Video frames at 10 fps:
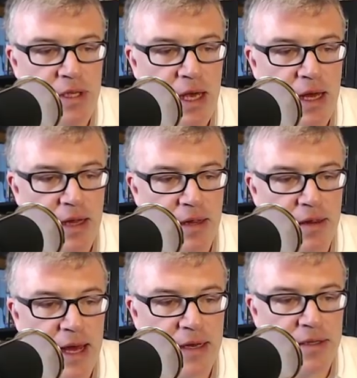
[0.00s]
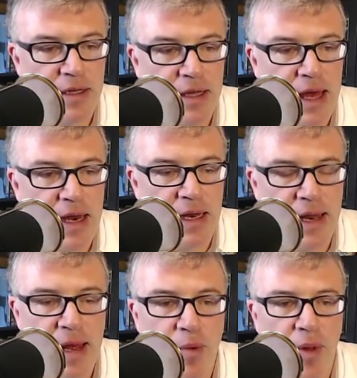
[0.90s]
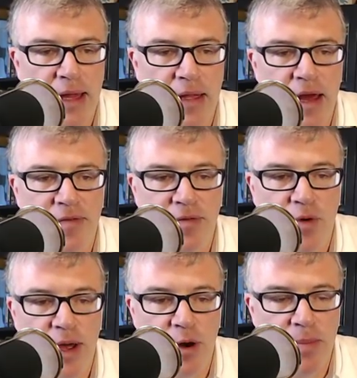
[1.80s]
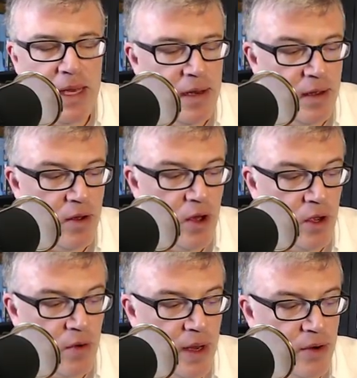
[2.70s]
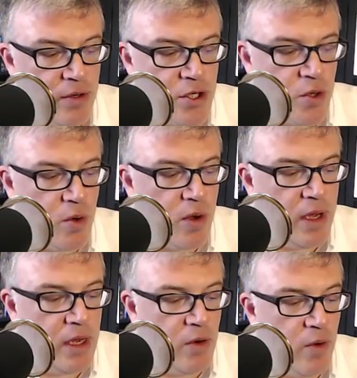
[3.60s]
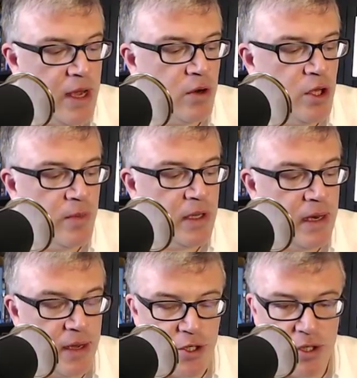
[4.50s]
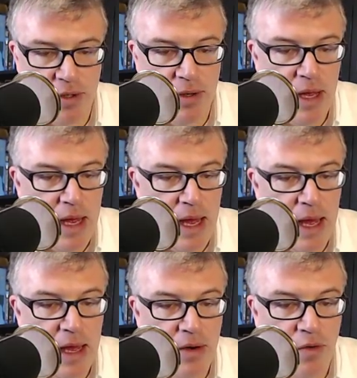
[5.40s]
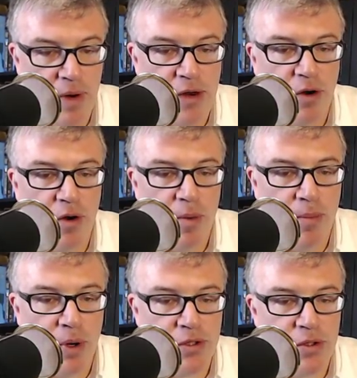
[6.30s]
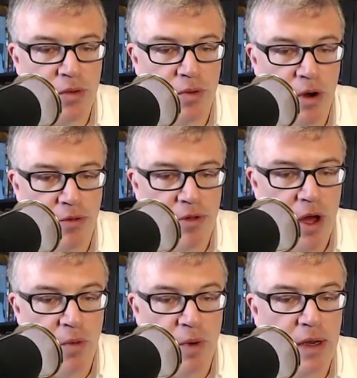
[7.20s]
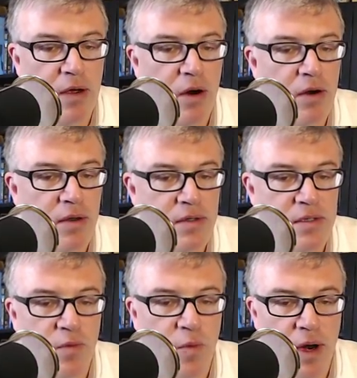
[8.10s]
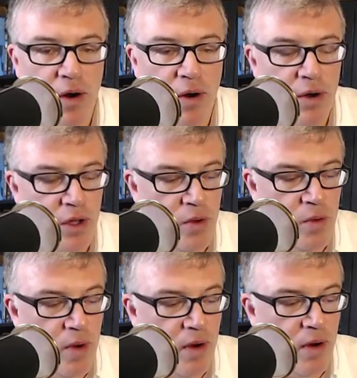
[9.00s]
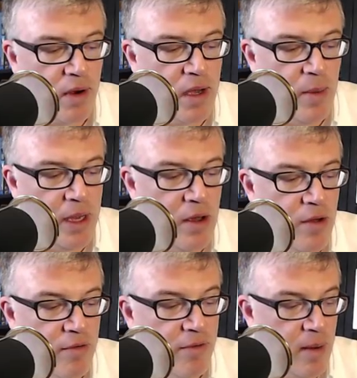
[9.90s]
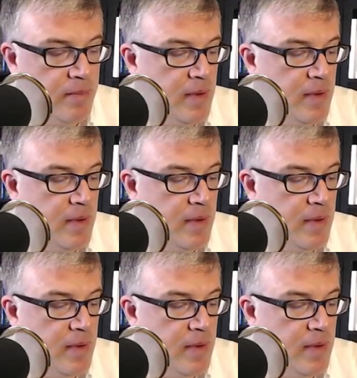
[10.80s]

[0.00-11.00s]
that can enable a life of greater meaning, greater joy, greater human connection, and greater personal growth, regardless of where you are coming from.